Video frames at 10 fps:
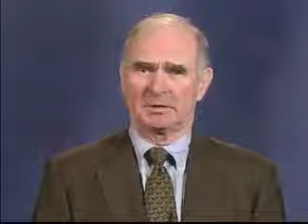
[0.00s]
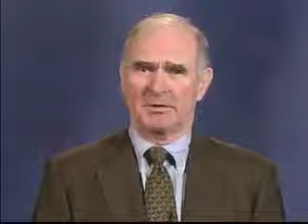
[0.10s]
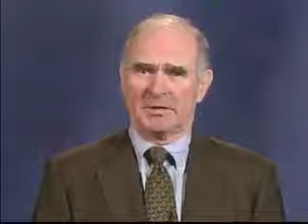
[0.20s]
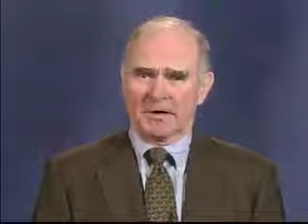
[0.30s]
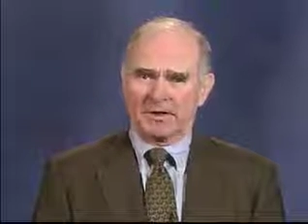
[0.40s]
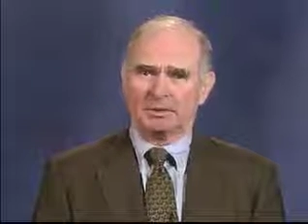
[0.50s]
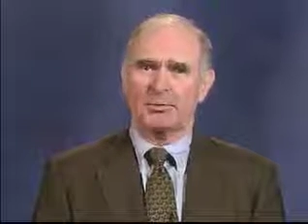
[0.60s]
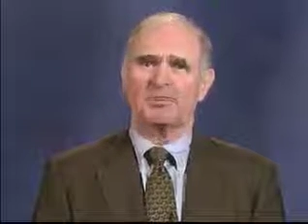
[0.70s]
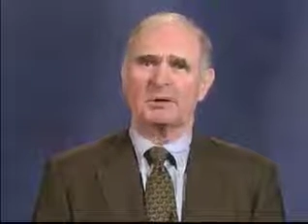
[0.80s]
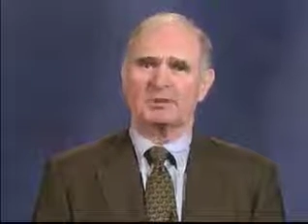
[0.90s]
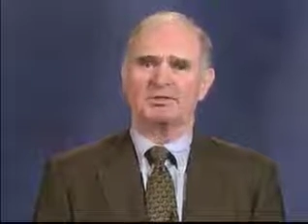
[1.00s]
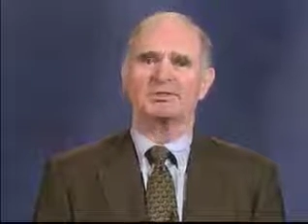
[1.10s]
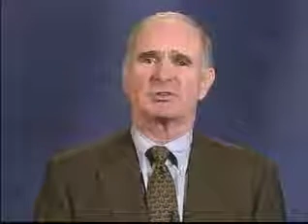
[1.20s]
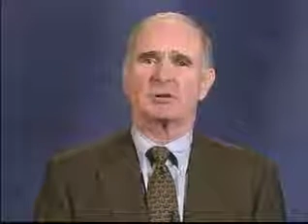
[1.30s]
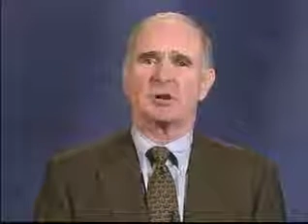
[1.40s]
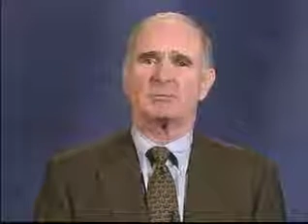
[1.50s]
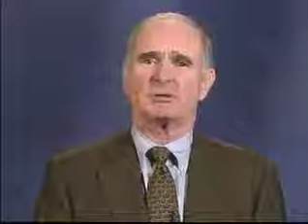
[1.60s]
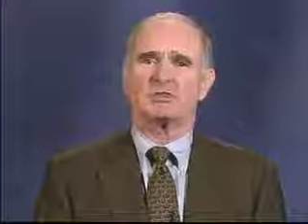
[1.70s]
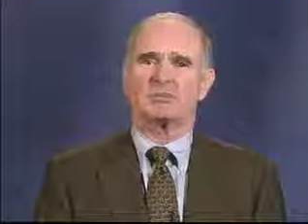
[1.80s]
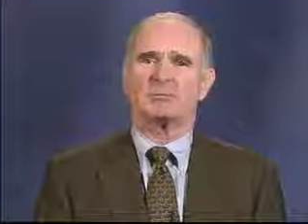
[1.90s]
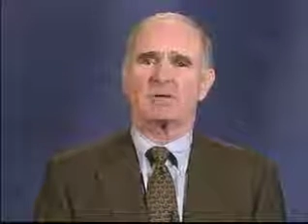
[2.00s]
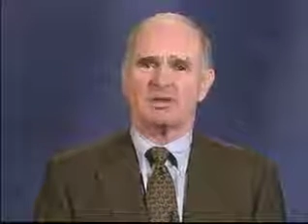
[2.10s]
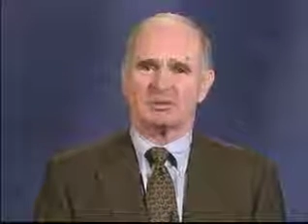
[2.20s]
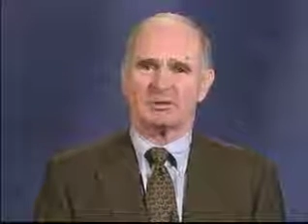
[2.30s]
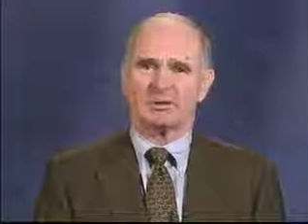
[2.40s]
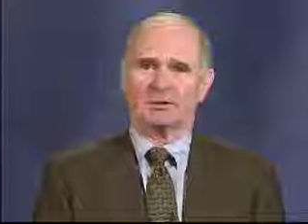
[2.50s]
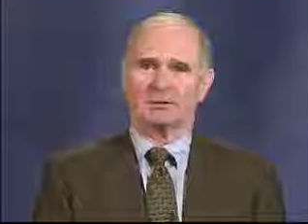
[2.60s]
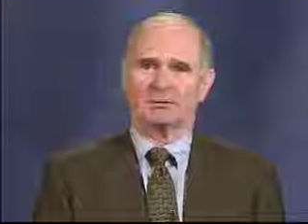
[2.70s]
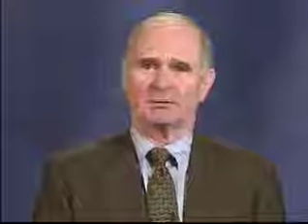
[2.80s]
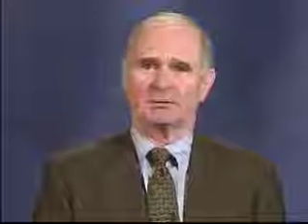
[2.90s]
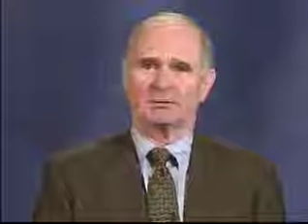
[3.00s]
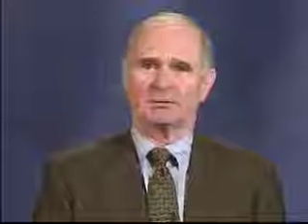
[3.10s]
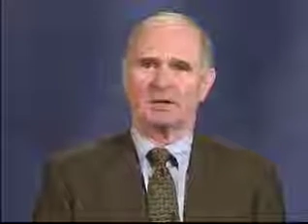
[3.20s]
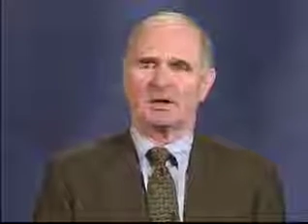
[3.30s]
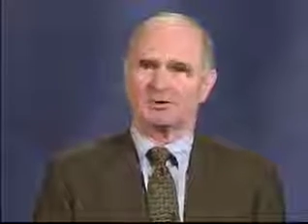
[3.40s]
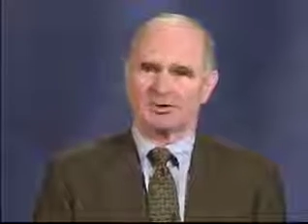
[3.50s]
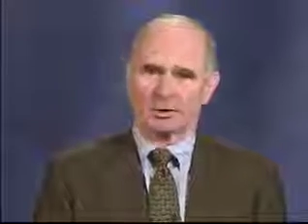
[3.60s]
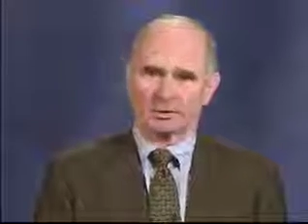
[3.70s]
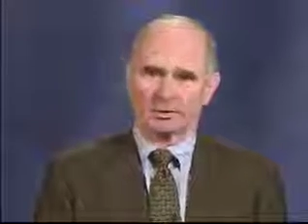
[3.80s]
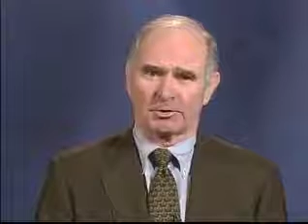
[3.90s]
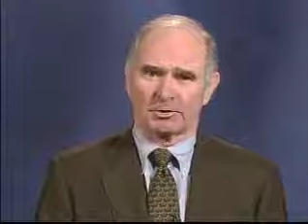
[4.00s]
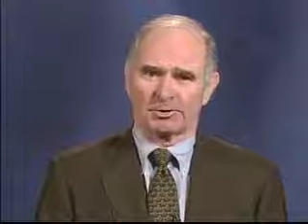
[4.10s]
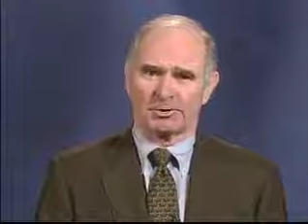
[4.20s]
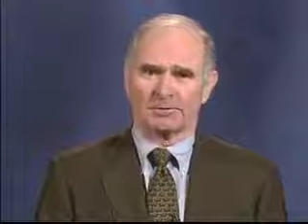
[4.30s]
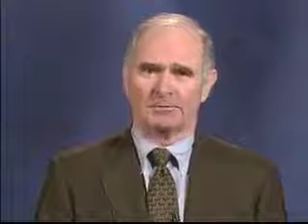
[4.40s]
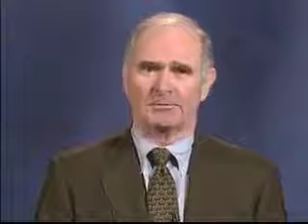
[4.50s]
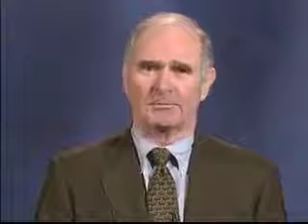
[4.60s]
And that is what makes this economy so fascinating and so encouraging.